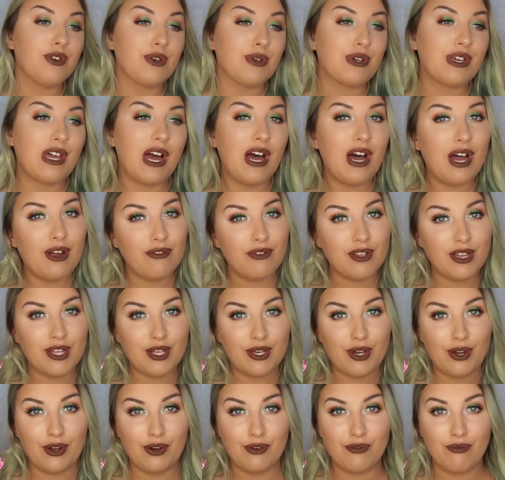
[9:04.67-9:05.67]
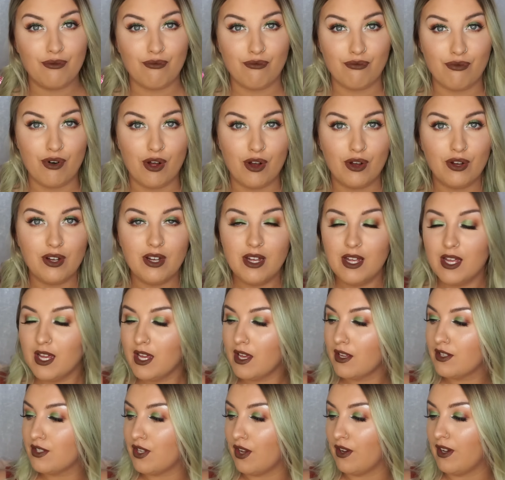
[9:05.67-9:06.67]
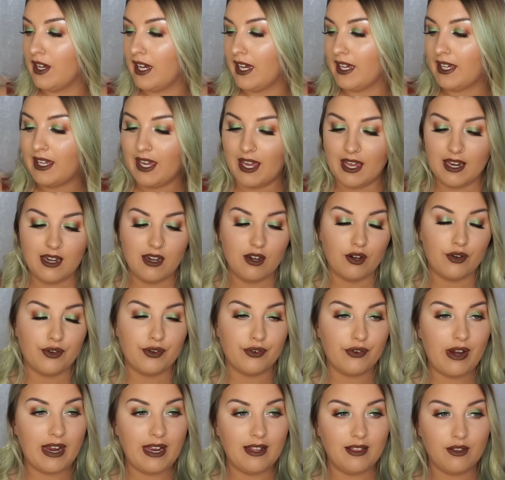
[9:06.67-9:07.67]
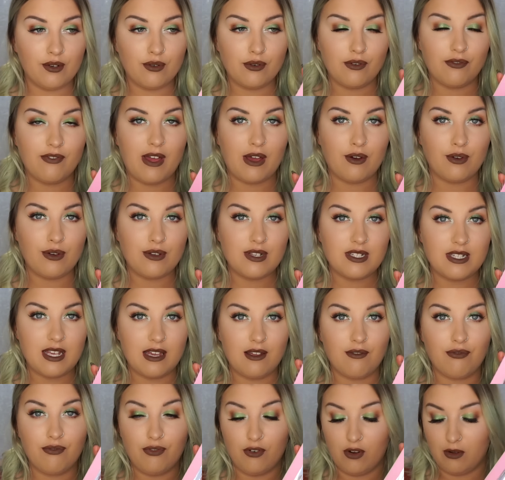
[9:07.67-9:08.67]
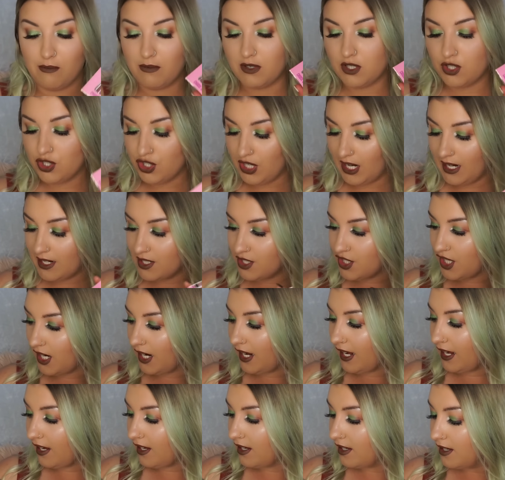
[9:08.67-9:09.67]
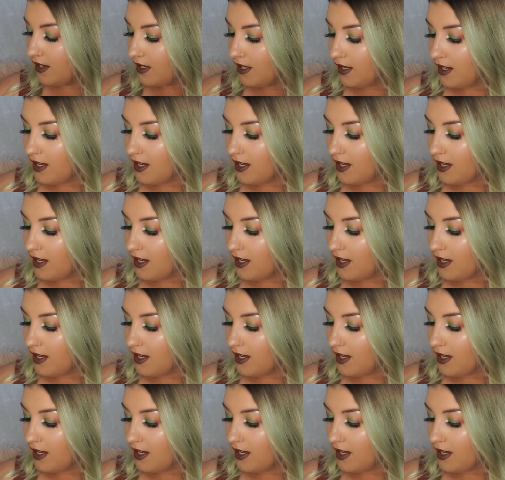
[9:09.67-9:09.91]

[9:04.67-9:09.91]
You can't really go wrong. So again, great little value set from Chi Chi.